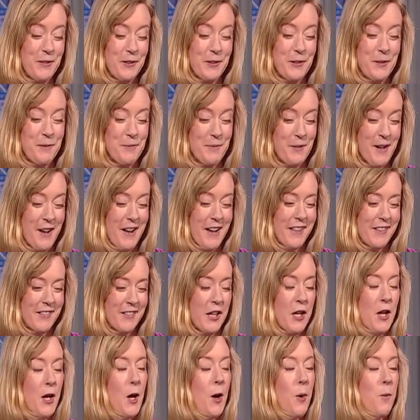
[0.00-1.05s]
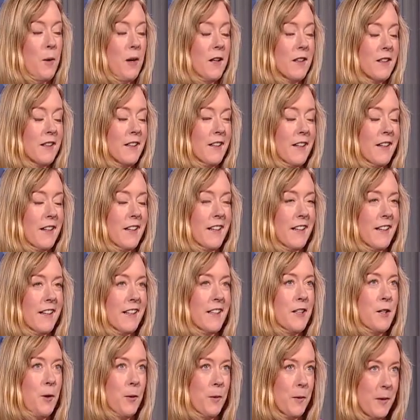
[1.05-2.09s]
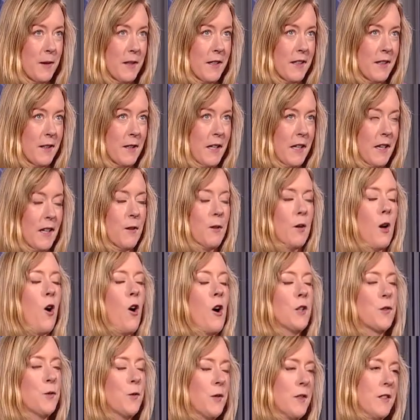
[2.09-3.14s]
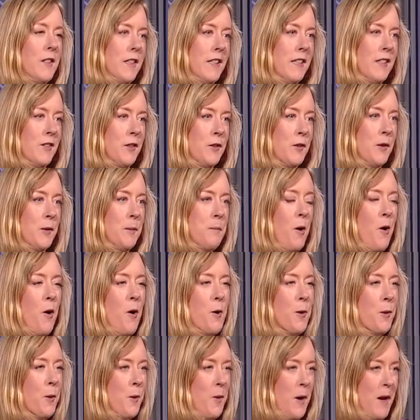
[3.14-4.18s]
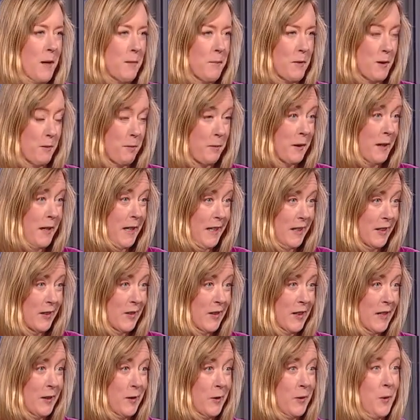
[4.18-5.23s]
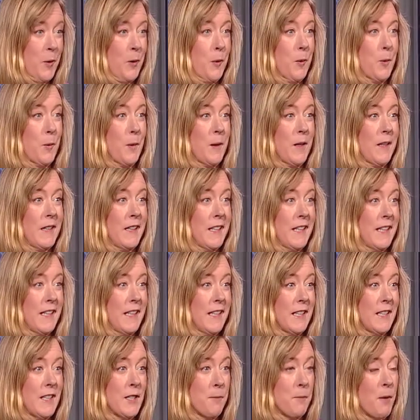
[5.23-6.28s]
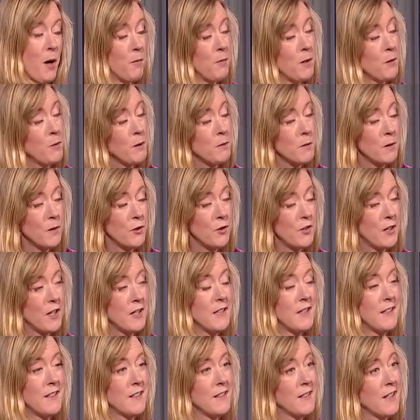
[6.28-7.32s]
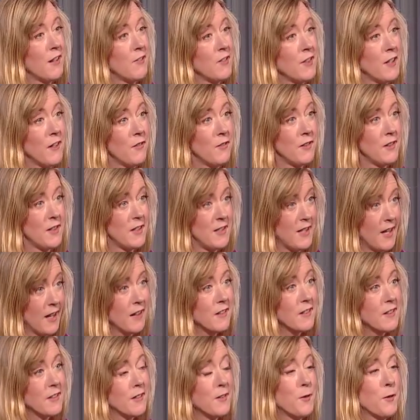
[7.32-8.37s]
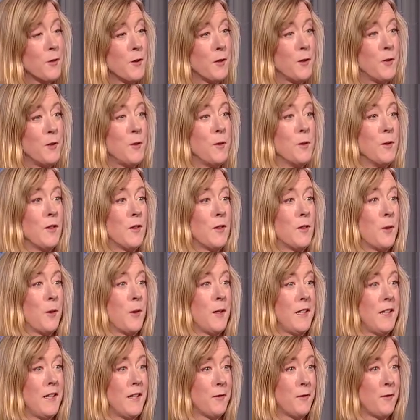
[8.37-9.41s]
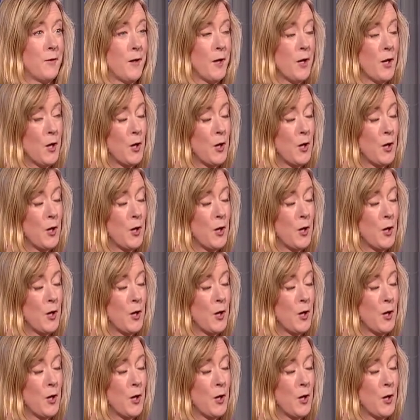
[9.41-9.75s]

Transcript: Bit of a surprise. Well, you know, Oxford is a small, cramped place, and so the department when we were studying didn't have enough desks for the students, so they give